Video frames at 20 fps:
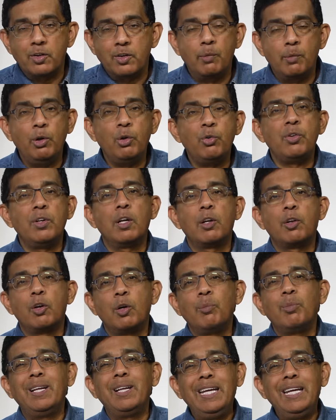And I'm using the
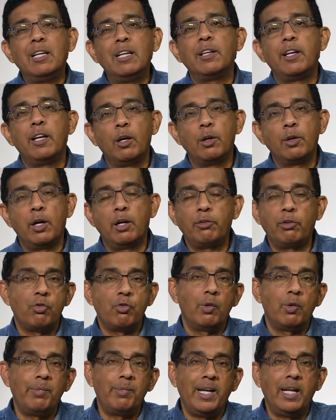term legal here, not
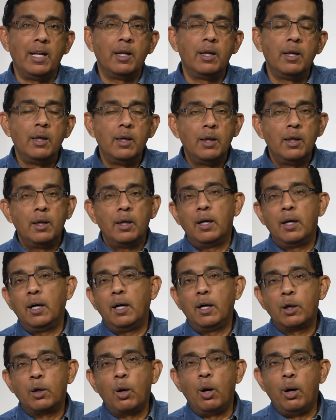just to mean
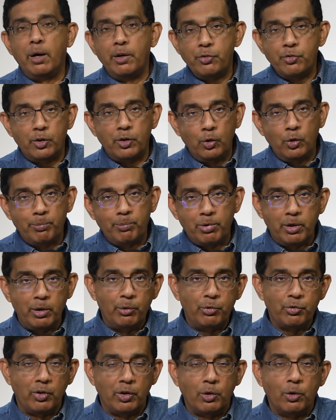a cause that you
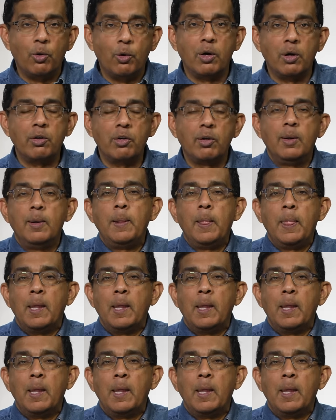produce in court,